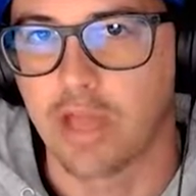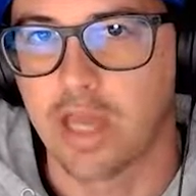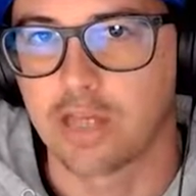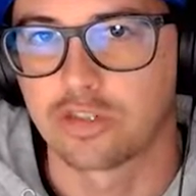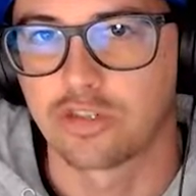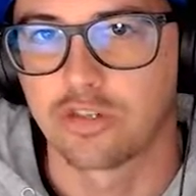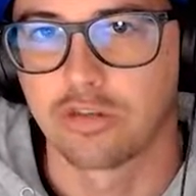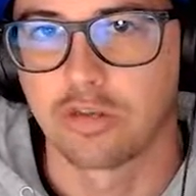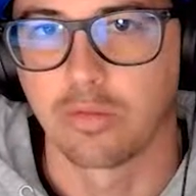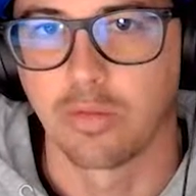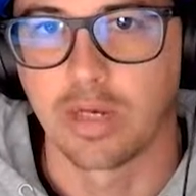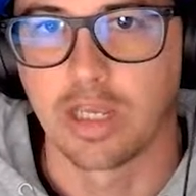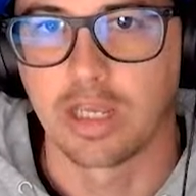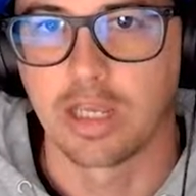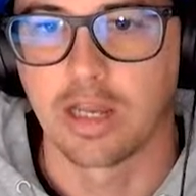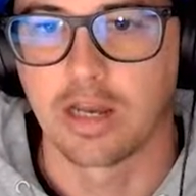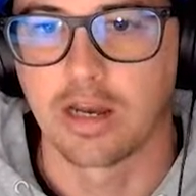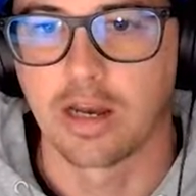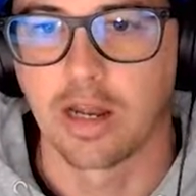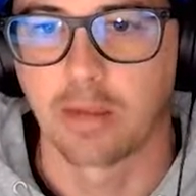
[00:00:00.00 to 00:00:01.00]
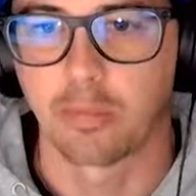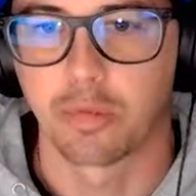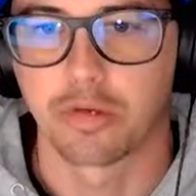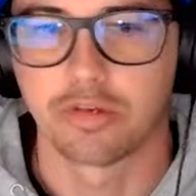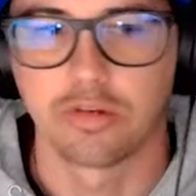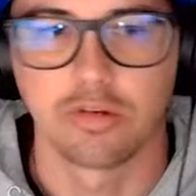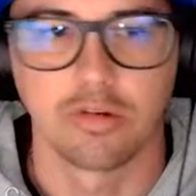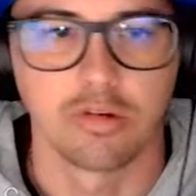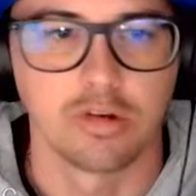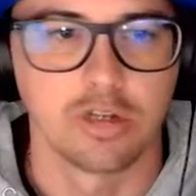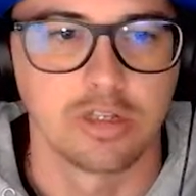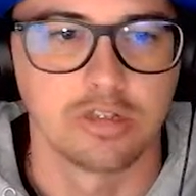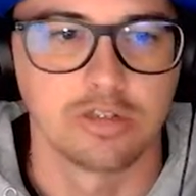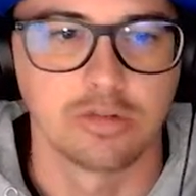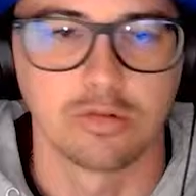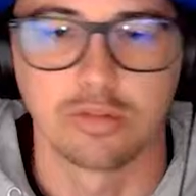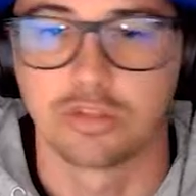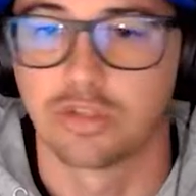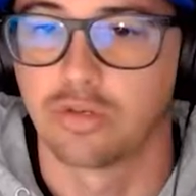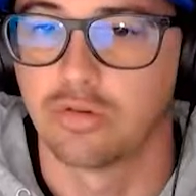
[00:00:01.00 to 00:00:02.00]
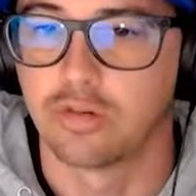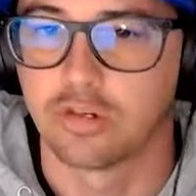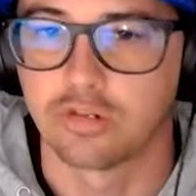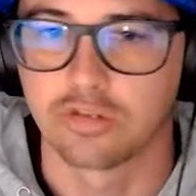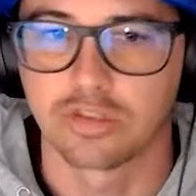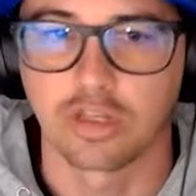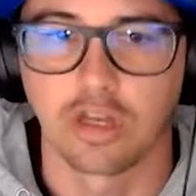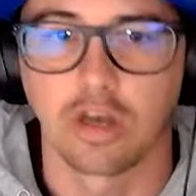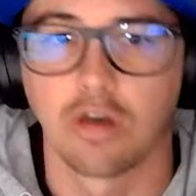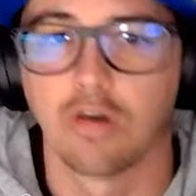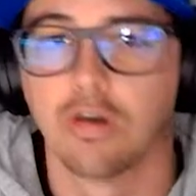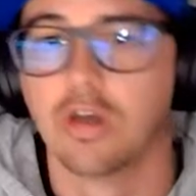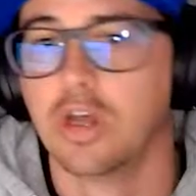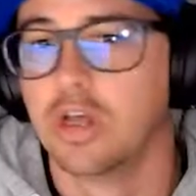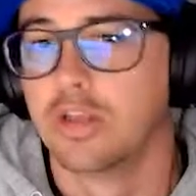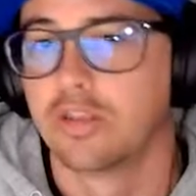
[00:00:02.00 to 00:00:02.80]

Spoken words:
last year that we didn't get an opportunity to, or 2 years ago,